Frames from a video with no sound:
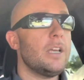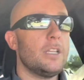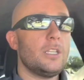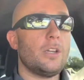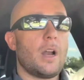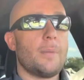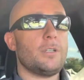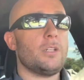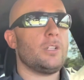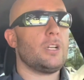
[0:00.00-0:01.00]
You could opt
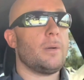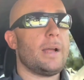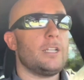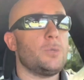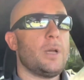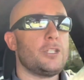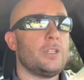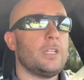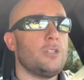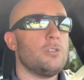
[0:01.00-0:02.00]
to do a termite
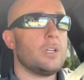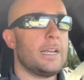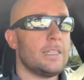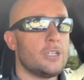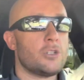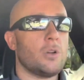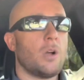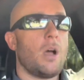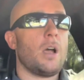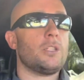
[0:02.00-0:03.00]
inspection. That's usually an additional
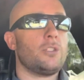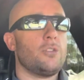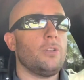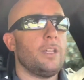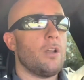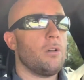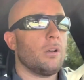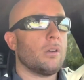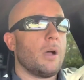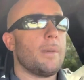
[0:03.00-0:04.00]
cost. Truly No
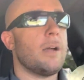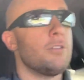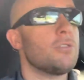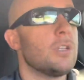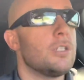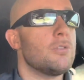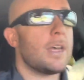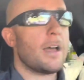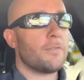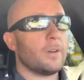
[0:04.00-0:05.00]
One will come out and usually do
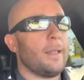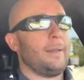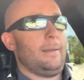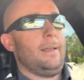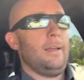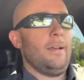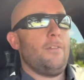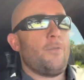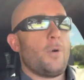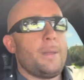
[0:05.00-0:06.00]
that for like
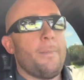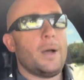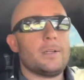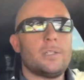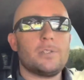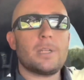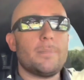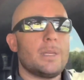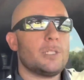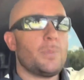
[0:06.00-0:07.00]
$40 or
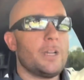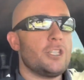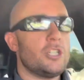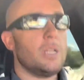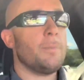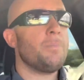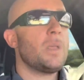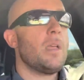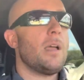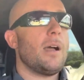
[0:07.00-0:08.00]
something. It's pretty cheap.
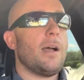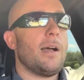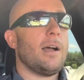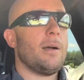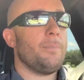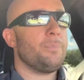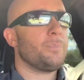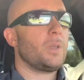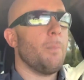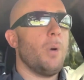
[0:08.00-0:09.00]

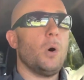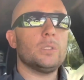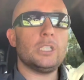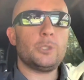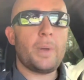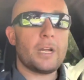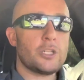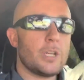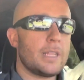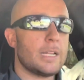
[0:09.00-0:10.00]
Mold
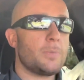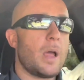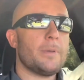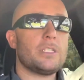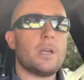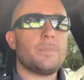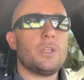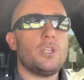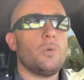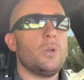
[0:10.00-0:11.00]
inspection, that's probably
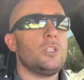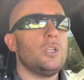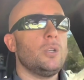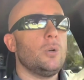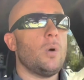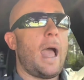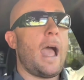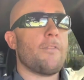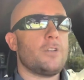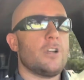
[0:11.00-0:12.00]
something you would do
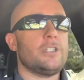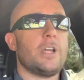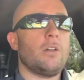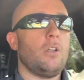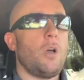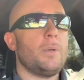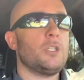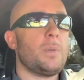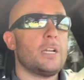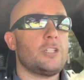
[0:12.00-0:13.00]
after a general home
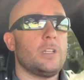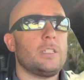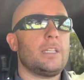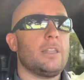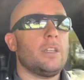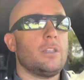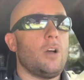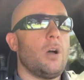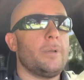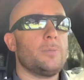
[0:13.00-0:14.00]
inspection. Let's say the
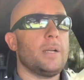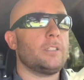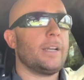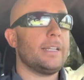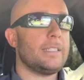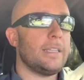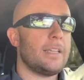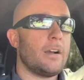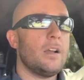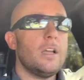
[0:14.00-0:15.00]
home inspector gets in
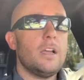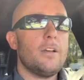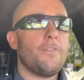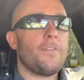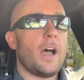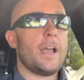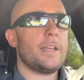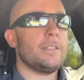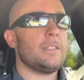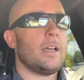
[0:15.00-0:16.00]
there,
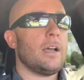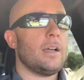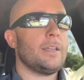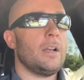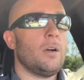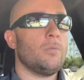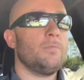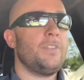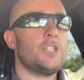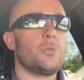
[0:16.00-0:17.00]
finds
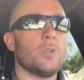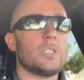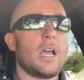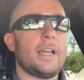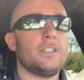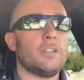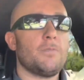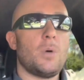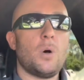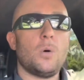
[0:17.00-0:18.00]
visual signs of
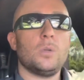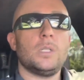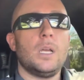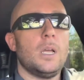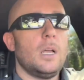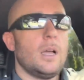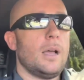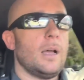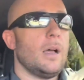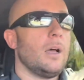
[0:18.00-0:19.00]
mold,
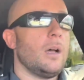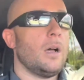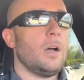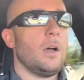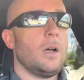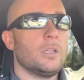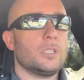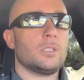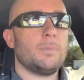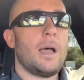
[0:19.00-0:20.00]
a
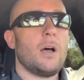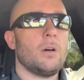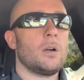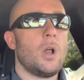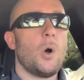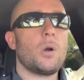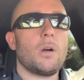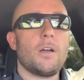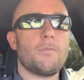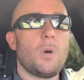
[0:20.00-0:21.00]
smell or an
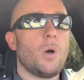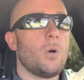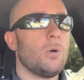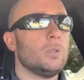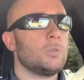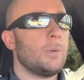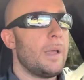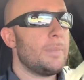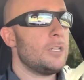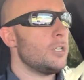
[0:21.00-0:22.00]
odor of mold, or
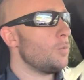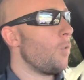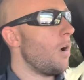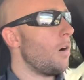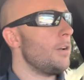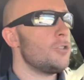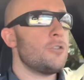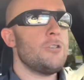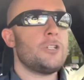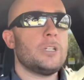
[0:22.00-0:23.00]
maybe just water
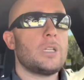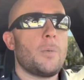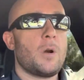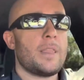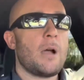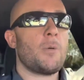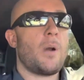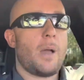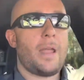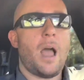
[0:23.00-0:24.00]
intrusion somewhere. That would
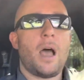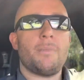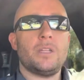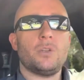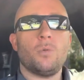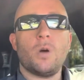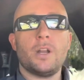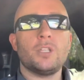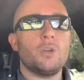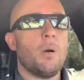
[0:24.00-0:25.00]
probably opt me to
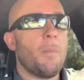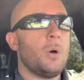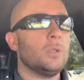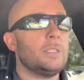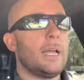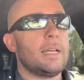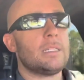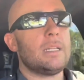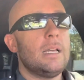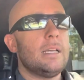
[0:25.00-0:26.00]
want to do a mold
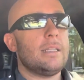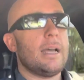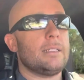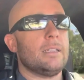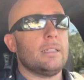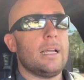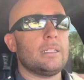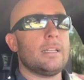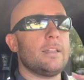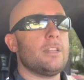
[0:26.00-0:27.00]
test. That's
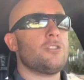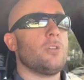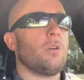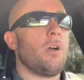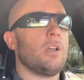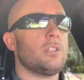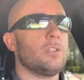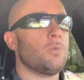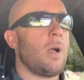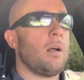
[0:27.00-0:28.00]
an additional cost
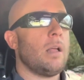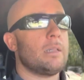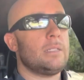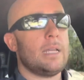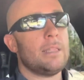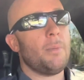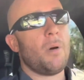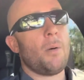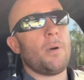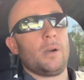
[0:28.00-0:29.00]
as well. I'd say in the
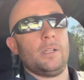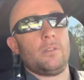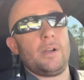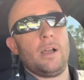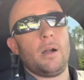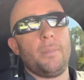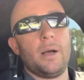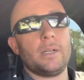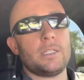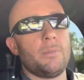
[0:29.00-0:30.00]
ballpark of
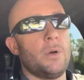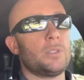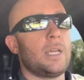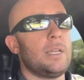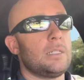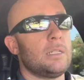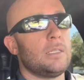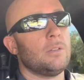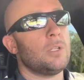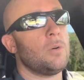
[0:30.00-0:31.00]
$300. In most
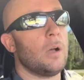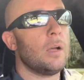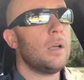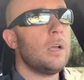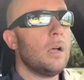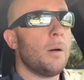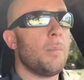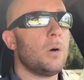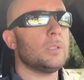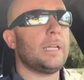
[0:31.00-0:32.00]
cases, they'll do a
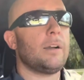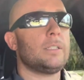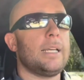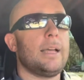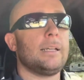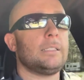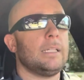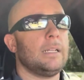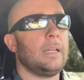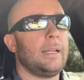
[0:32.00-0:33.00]
mold air test
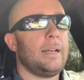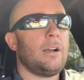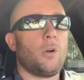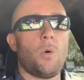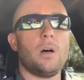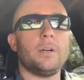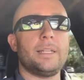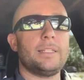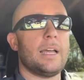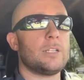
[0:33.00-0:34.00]
and like an air
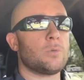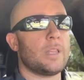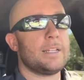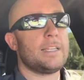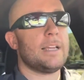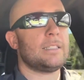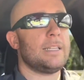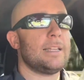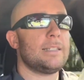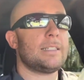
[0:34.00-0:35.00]
quality test where they test
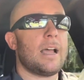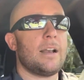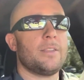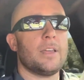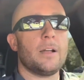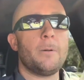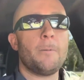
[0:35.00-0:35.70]
the inside of the